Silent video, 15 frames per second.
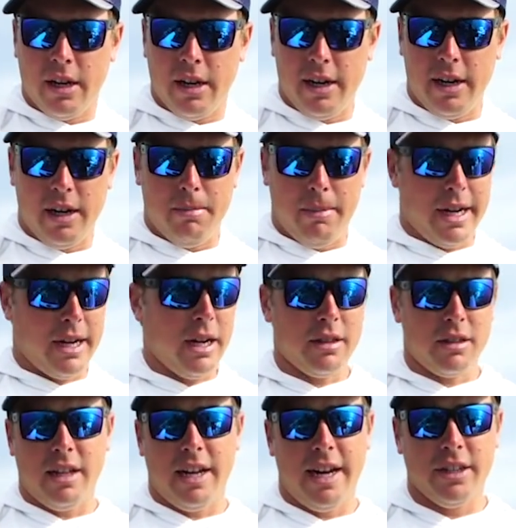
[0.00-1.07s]
Um, I cut
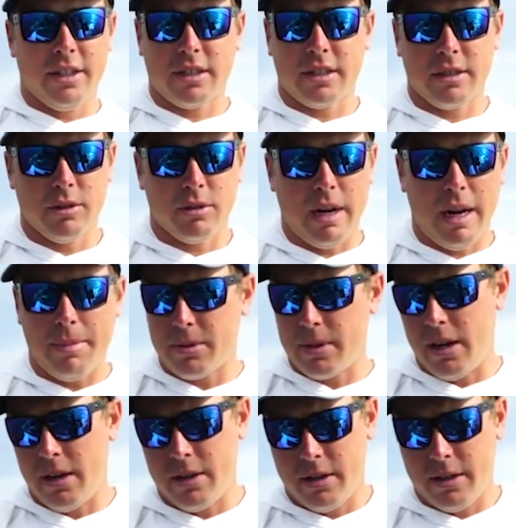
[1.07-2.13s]
the line just because it was wrapped
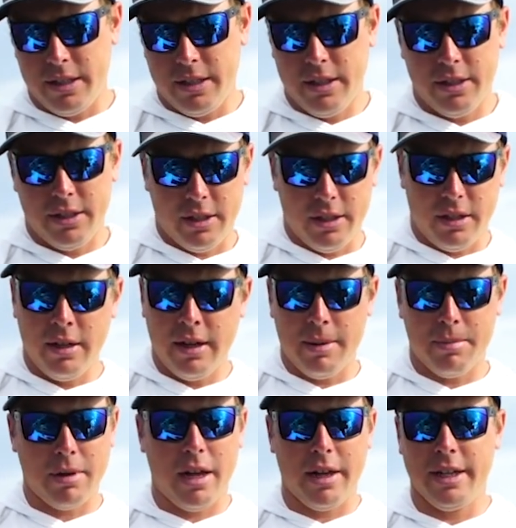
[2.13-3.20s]
around her, it's easier.
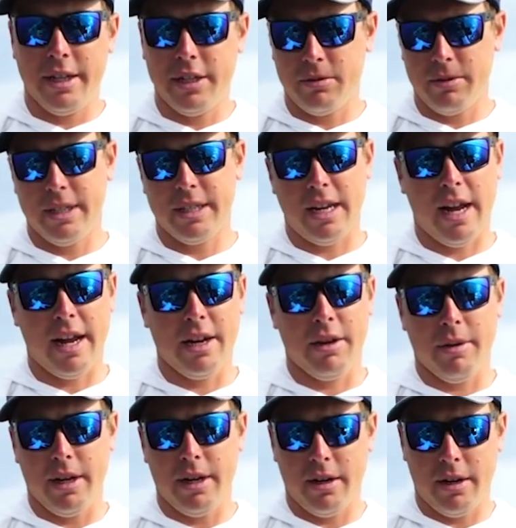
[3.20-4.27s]
I probably need to retie
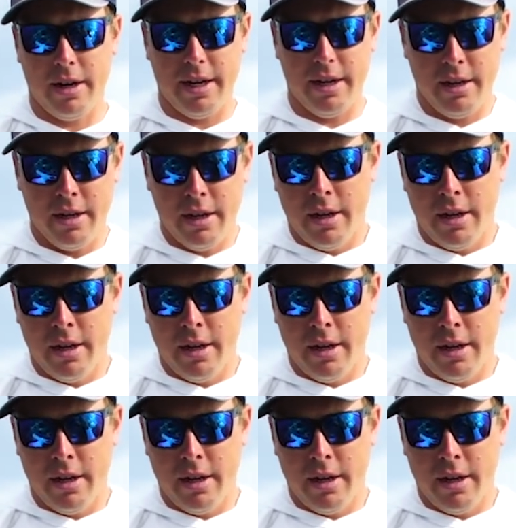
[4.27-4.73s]
anyway, all right?